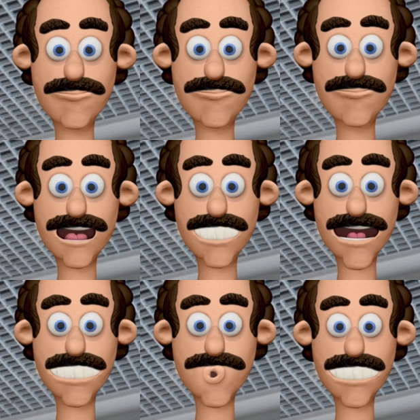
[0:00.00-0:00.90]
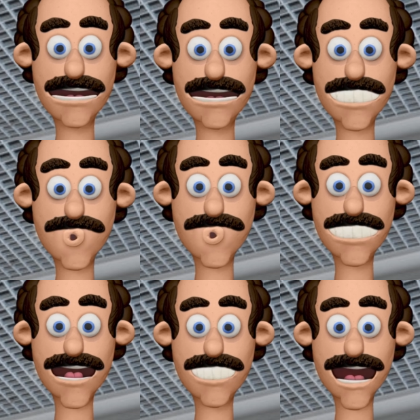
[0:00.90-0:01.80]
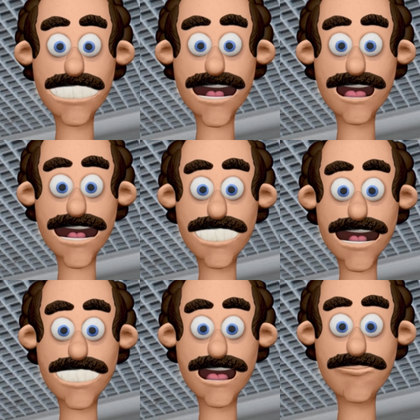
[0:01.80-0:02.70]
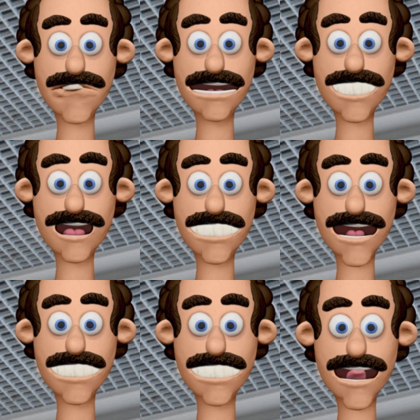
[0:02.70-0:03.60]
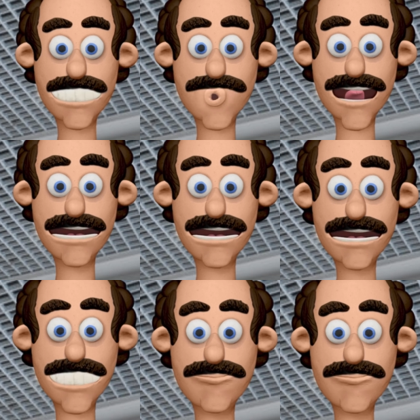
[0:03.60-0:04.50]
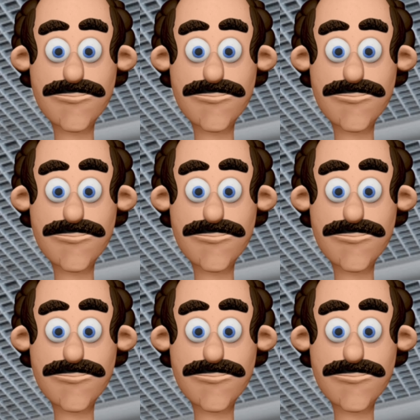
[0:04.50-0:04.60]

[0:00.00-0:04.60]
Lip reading: or custom shapes to accommodate architectural features and functional needs.